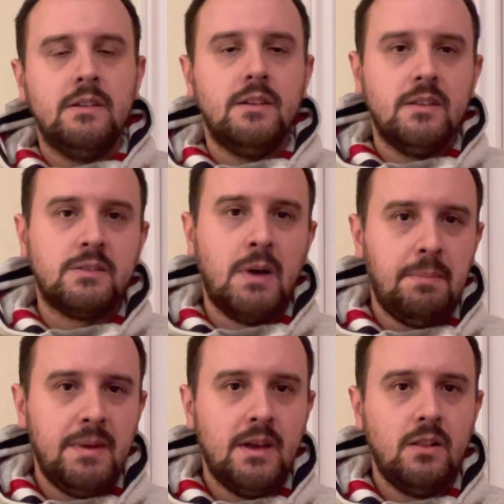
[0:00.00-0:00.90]
this might
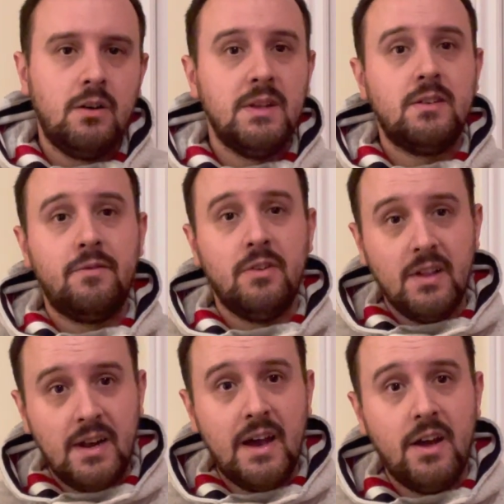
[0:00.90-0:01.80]
be a little bit tougher than
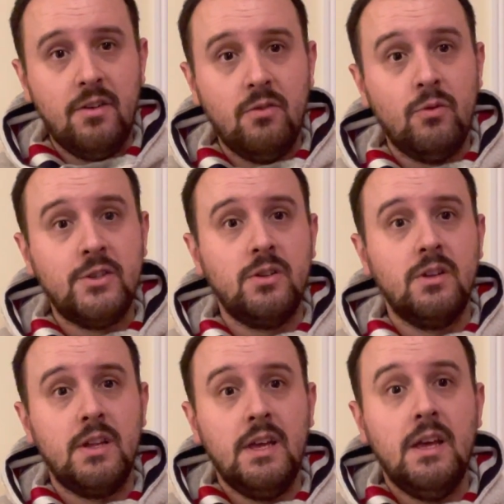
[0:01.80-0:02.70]
I had
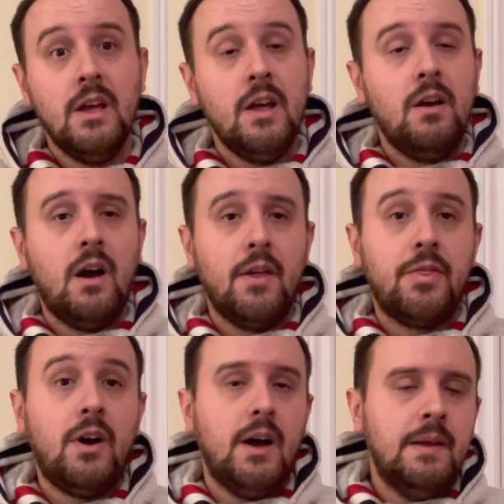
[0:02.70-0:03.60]
originally
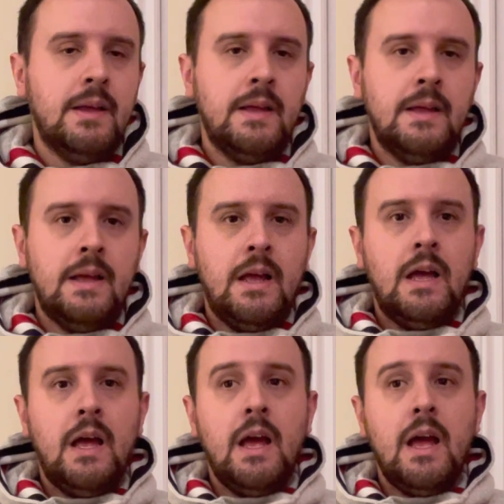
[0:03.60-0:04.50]
thought.
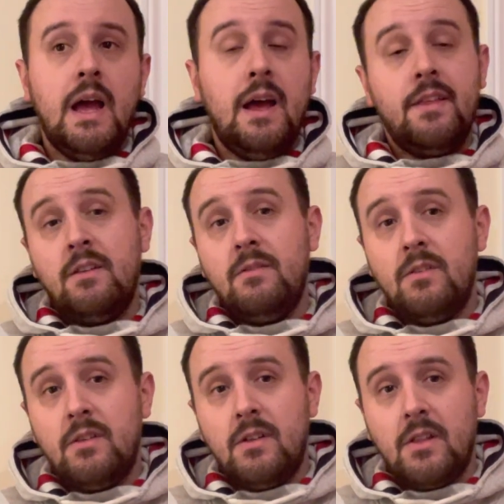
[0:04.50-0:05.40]
And then
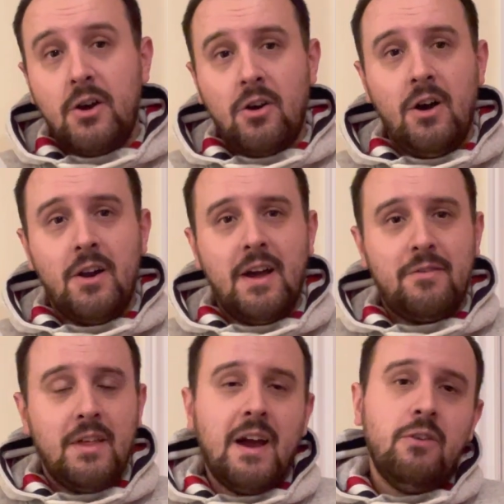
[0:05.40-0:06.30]
later on, after
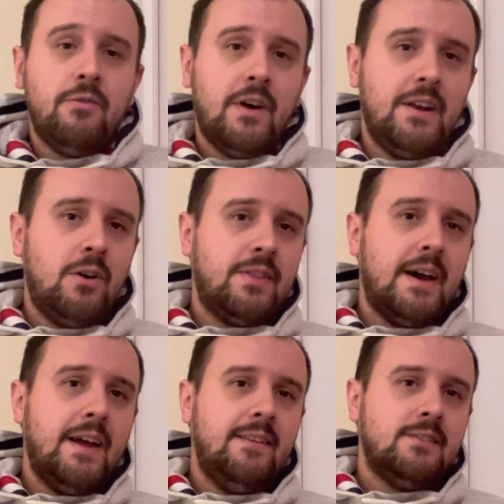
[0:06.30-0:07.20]
that, you find out
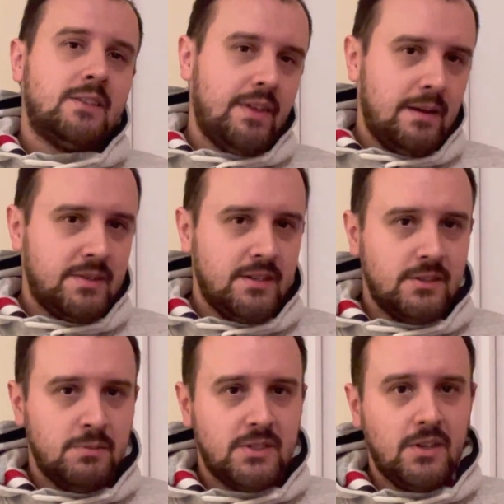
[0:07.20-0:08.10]
that Southampton is
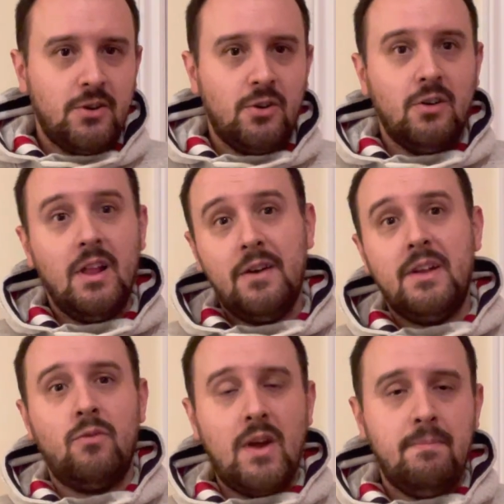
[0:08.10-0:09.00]
missing their left
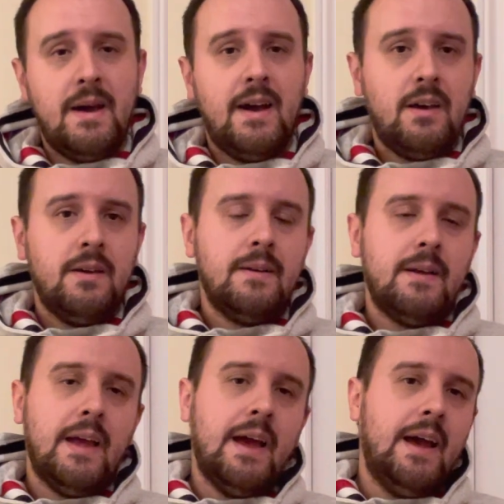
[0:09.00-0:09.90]
and right back.
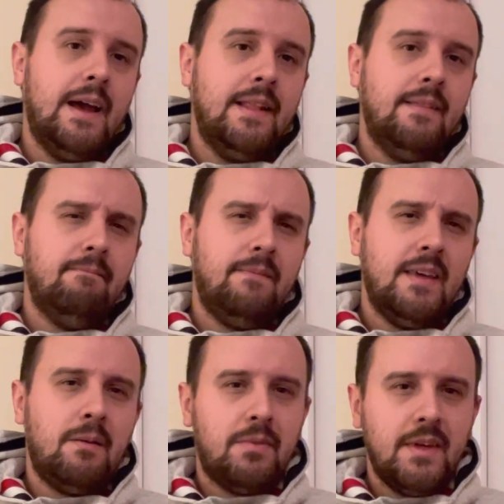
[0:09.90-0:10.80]
And then
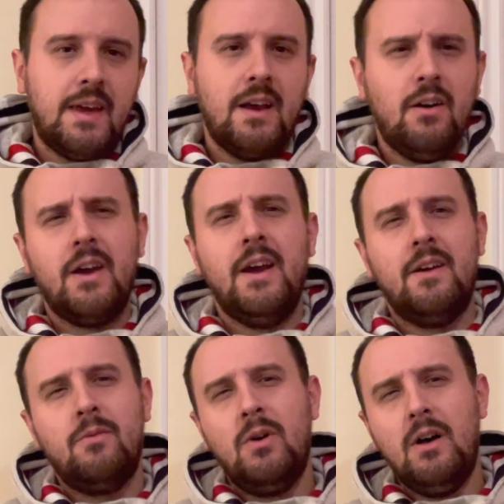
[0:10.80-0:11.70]
I'm thinking, okay,
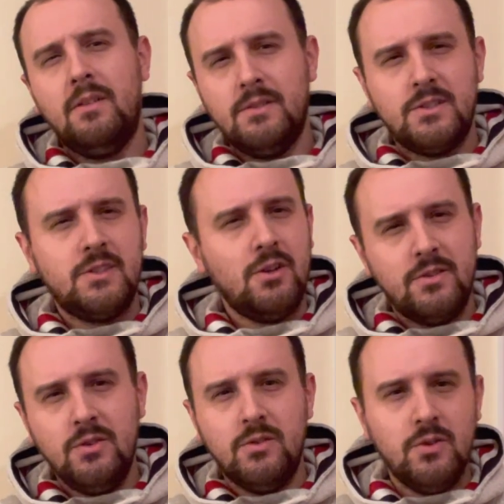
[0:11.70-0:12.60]
well, still
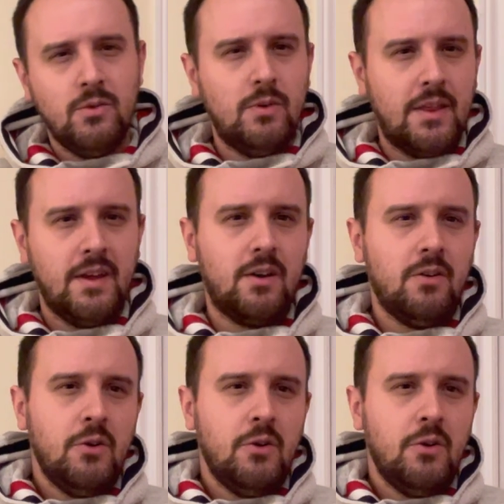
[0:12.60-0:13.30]
2-2. I think